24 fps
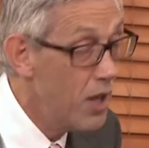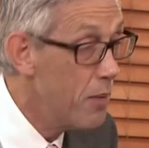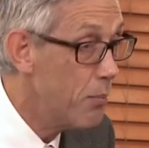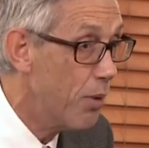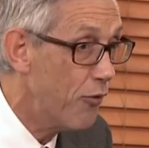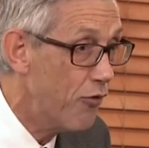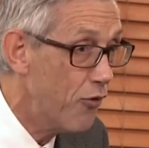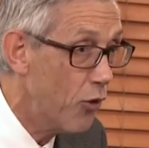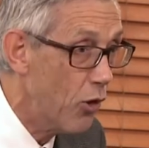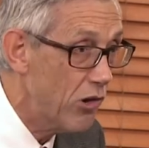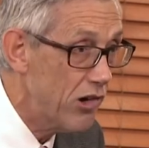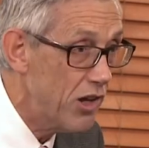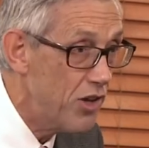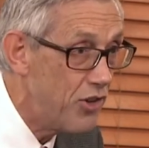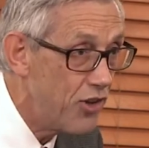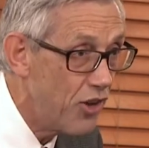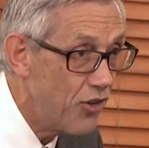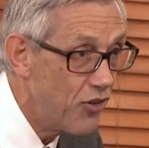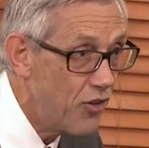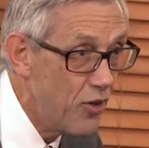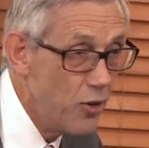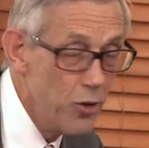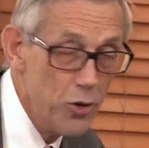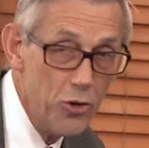before it
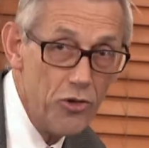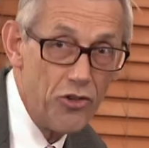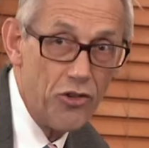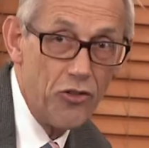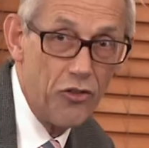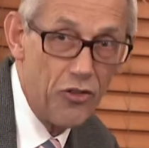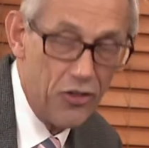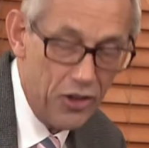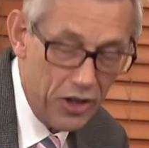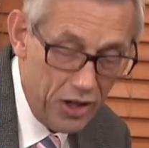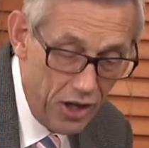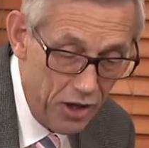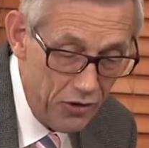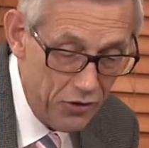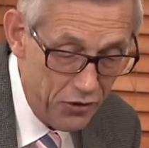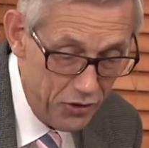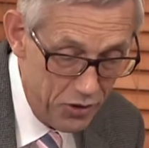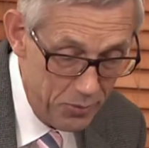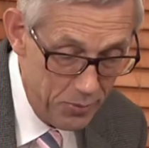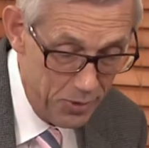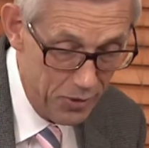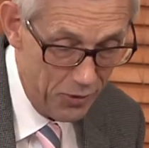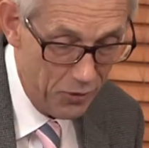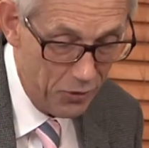disillusions the
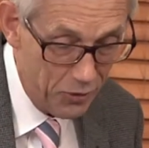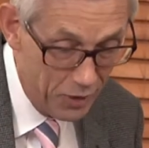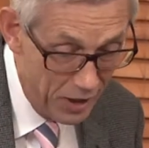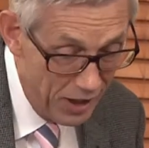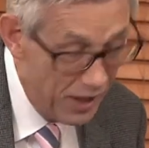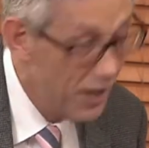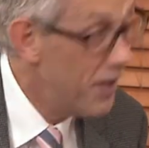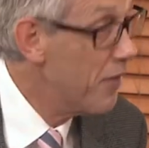customers.